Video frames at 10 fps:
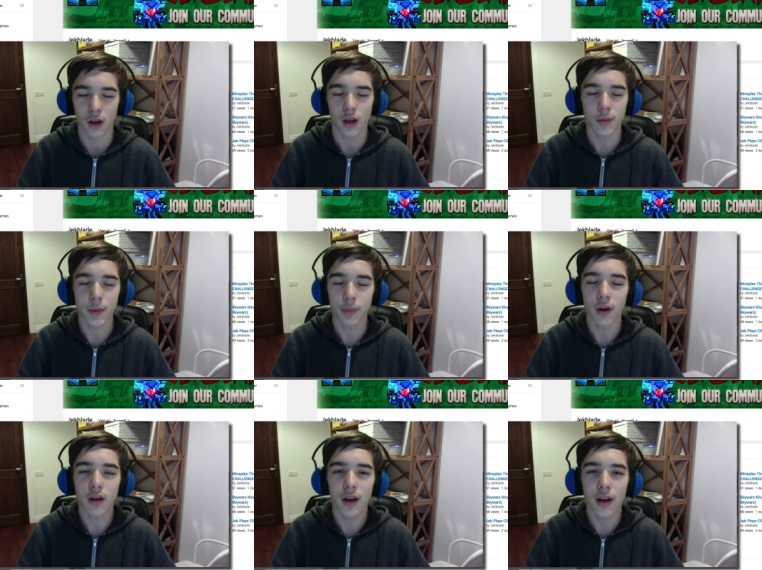I'm a
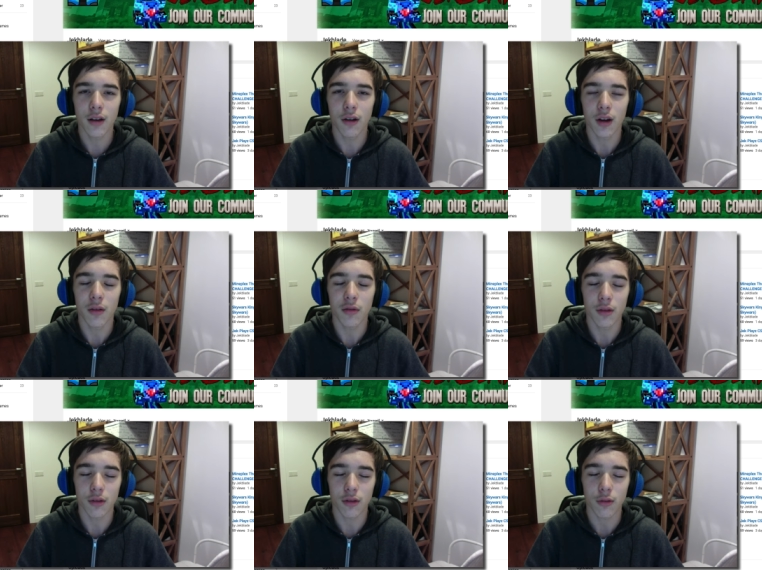poor guy who lives
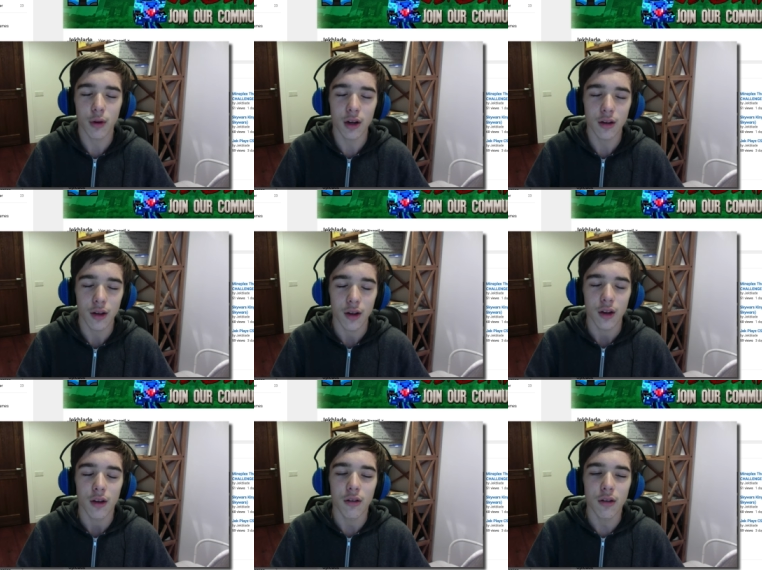in the street.
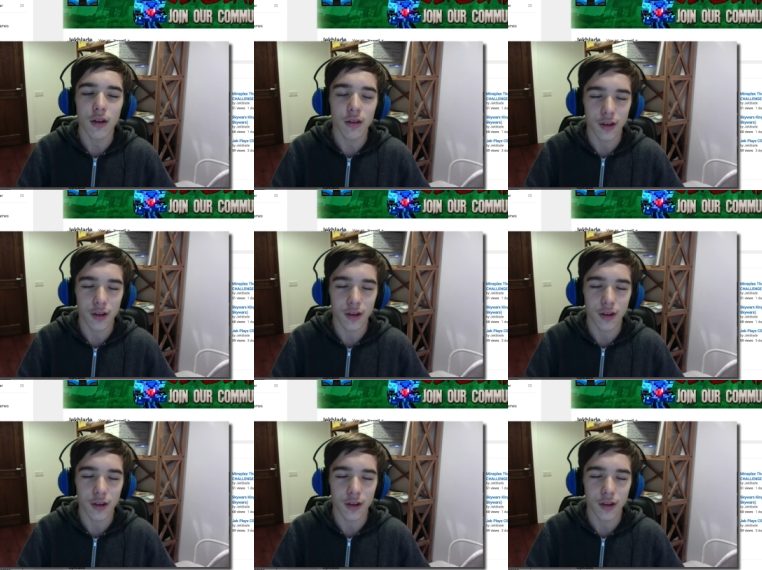Who does?